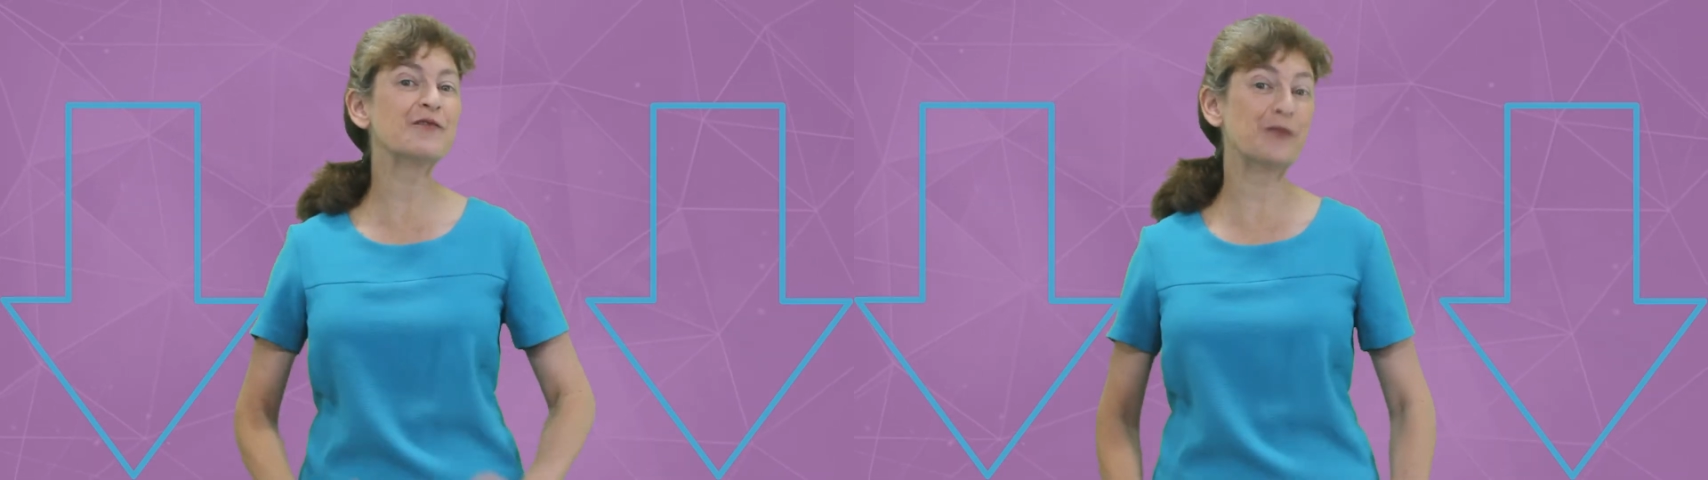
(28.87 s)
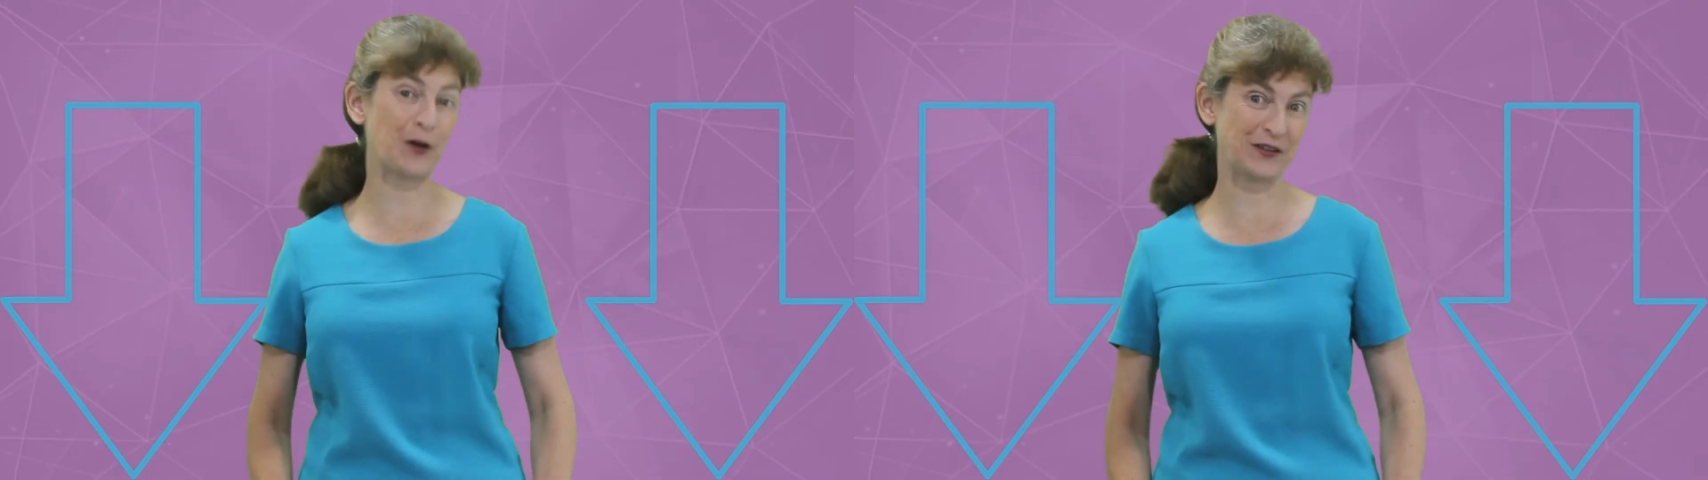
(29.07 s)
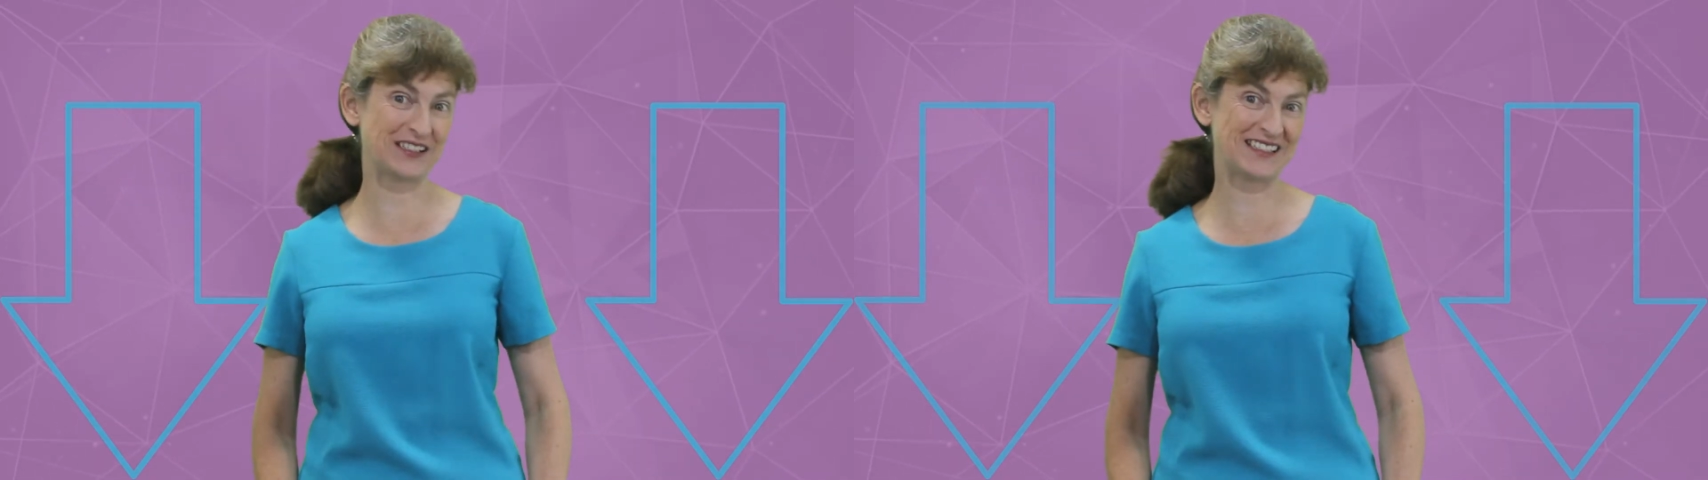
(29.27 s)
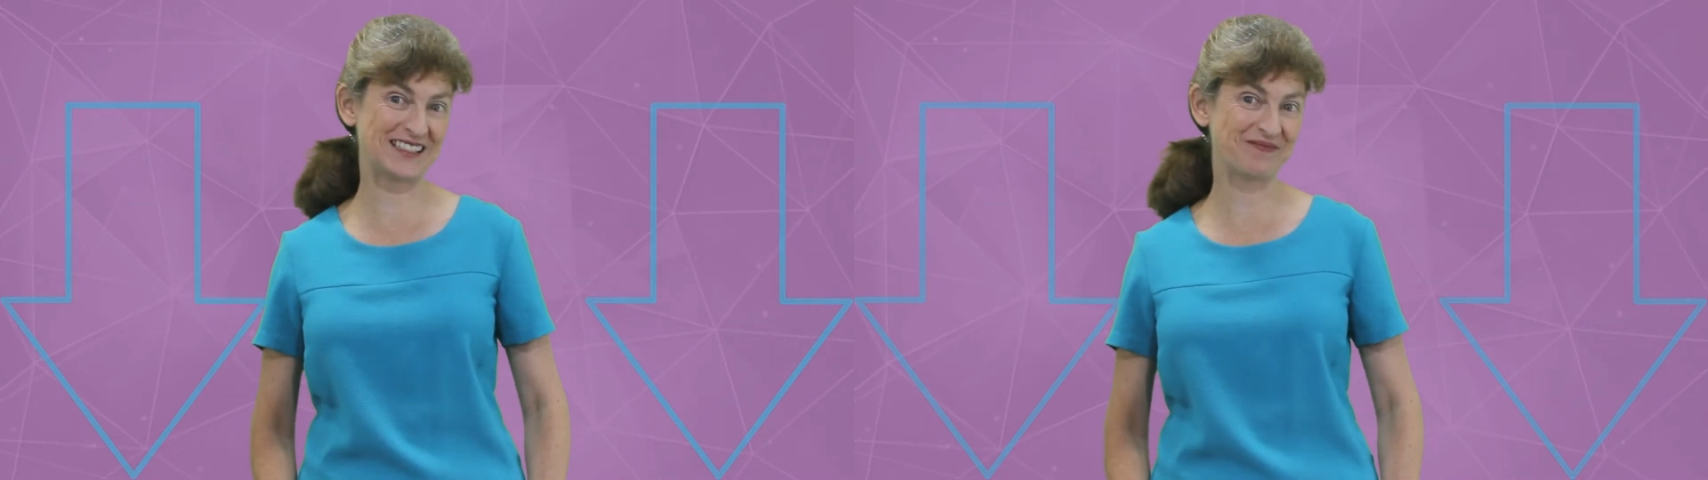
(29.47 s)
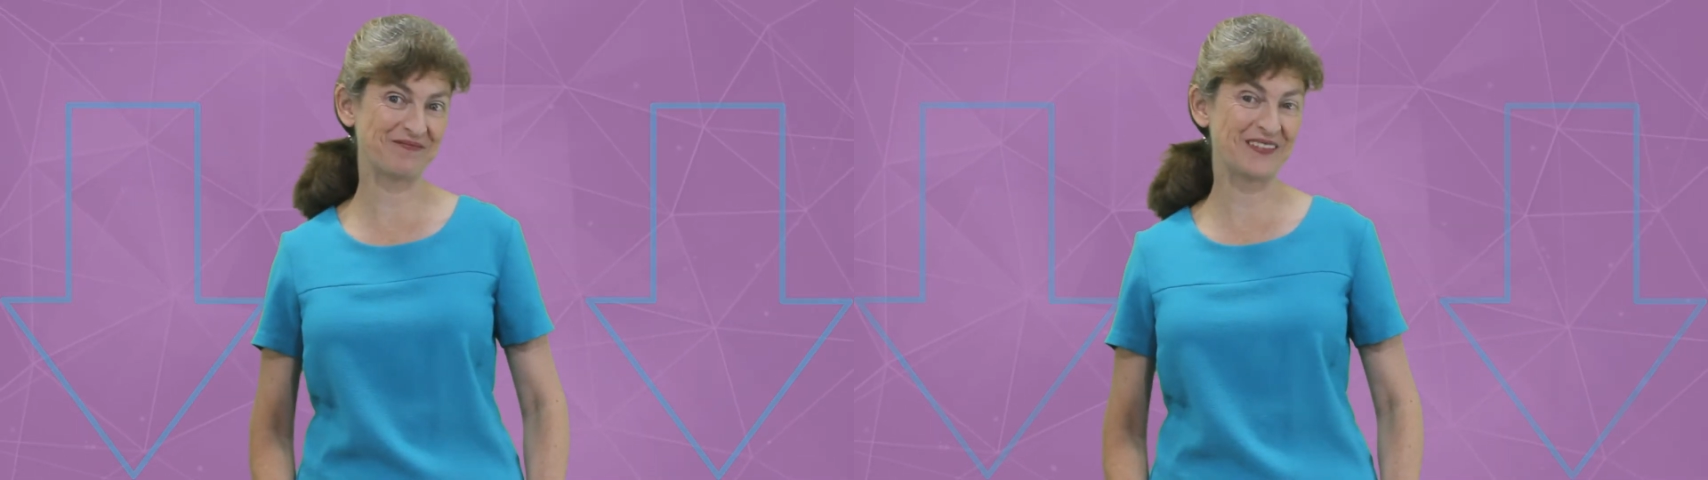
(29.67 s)

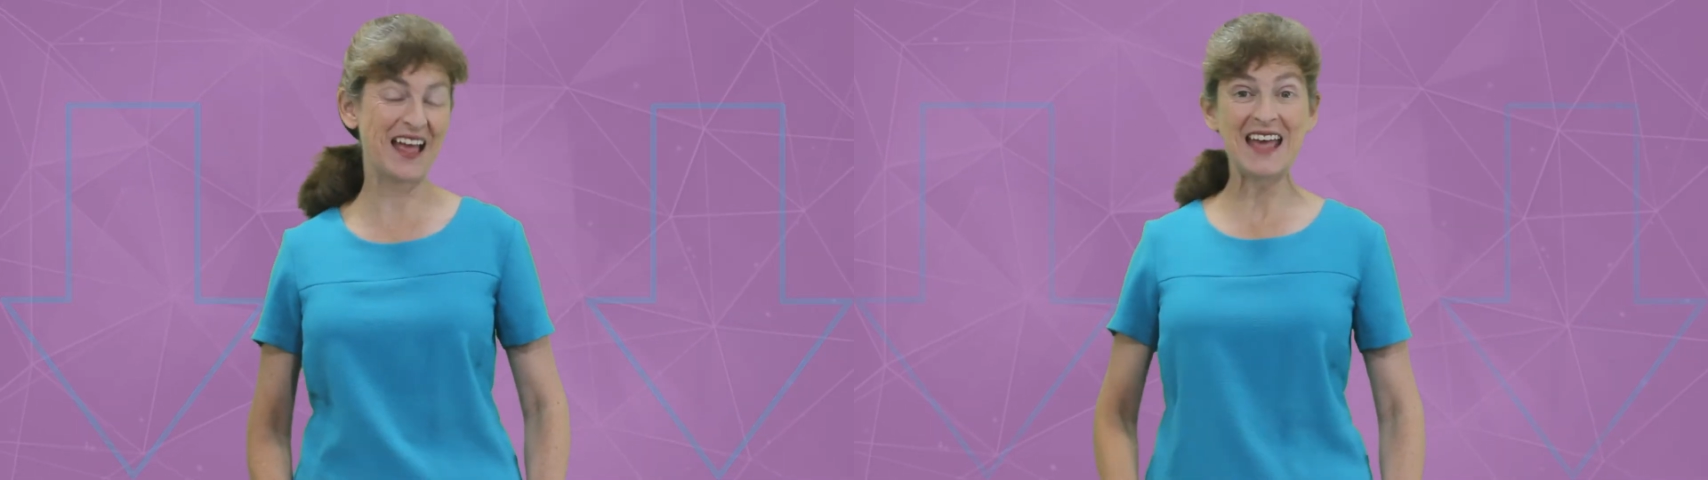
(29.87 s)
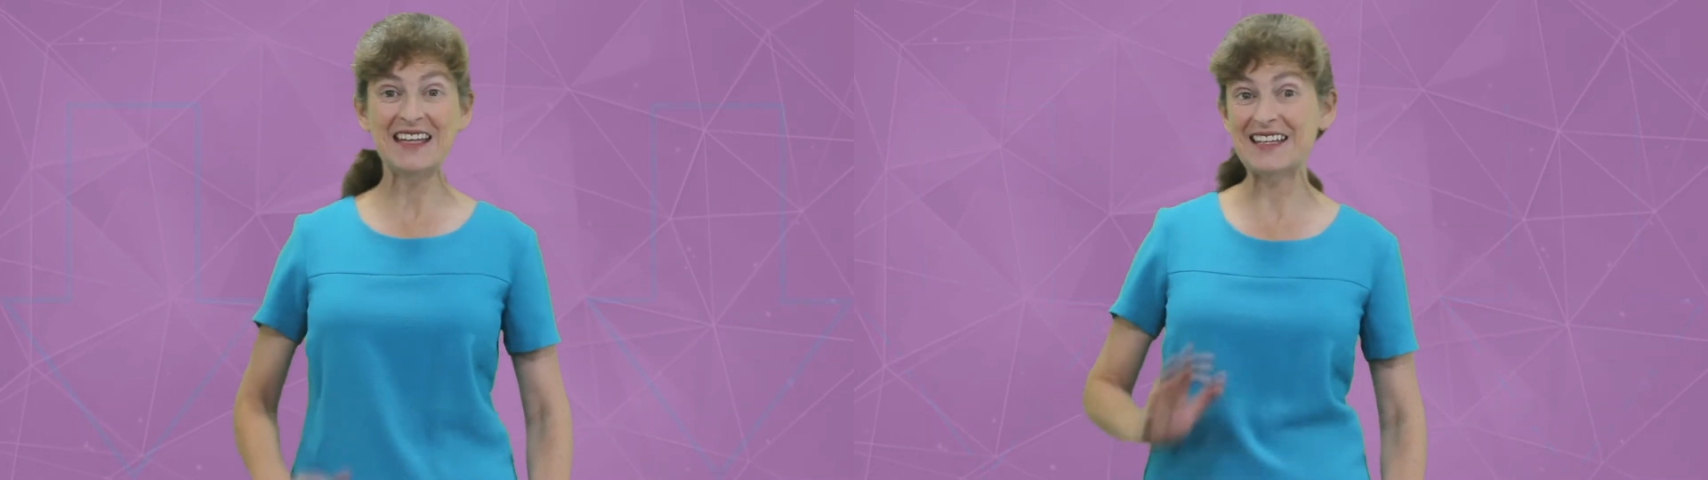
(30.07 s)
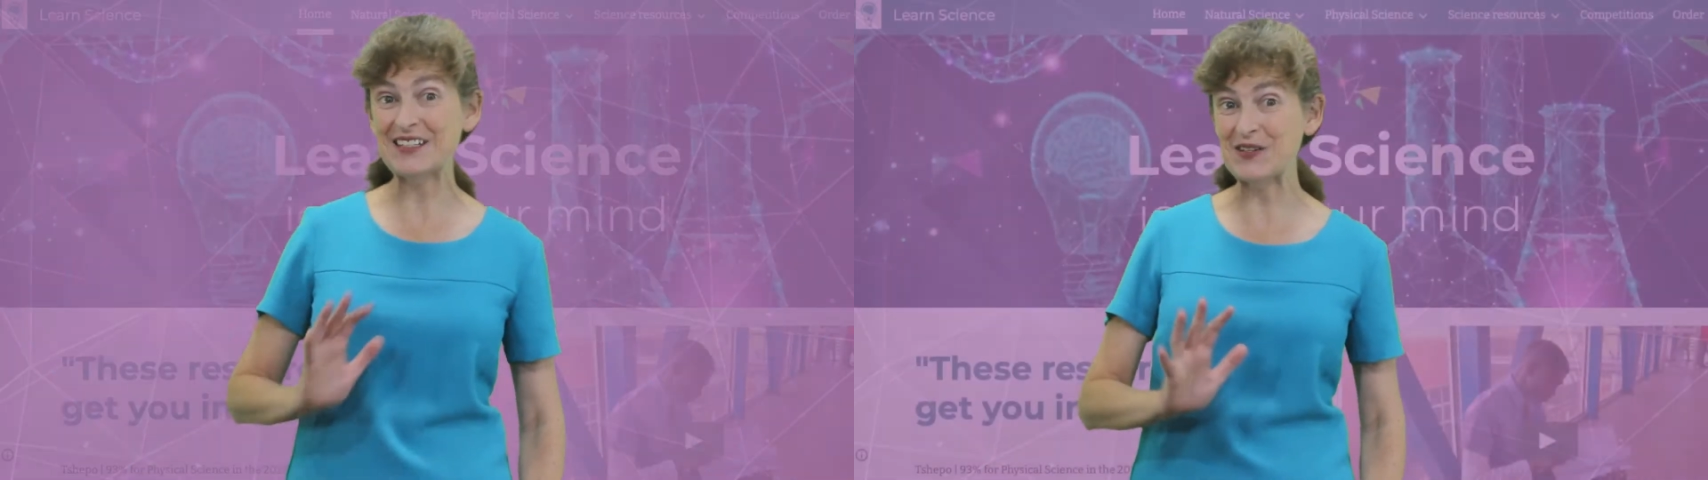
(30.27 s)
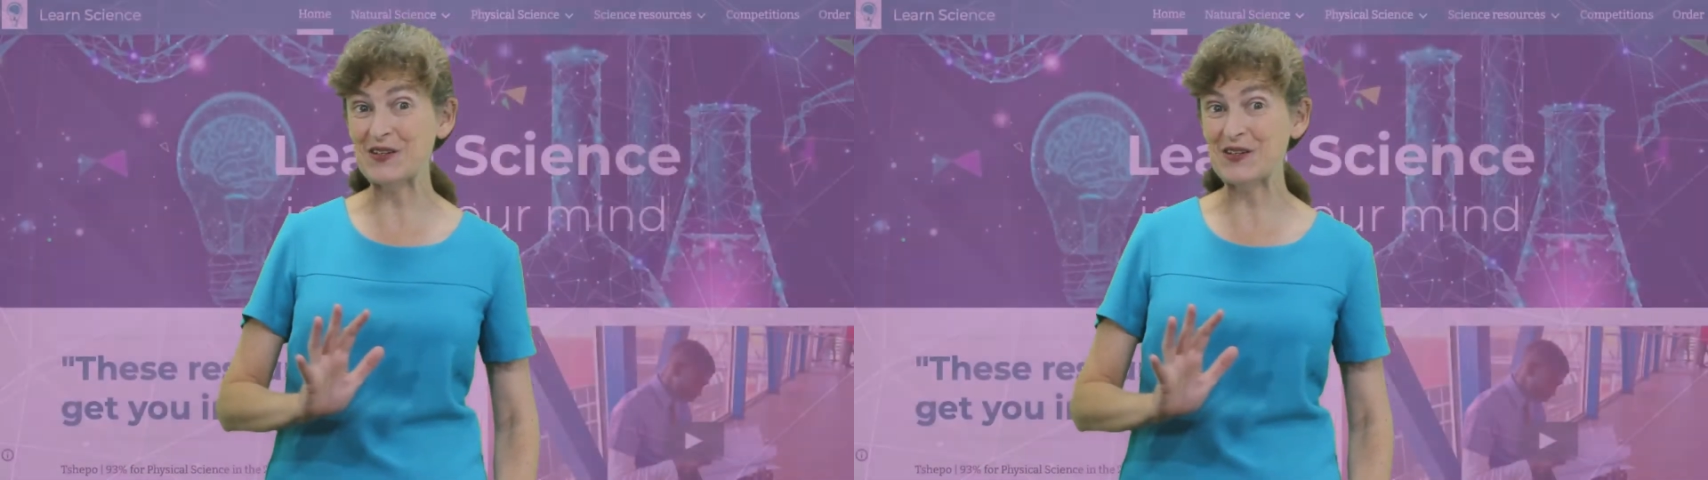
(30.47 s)
first. Did you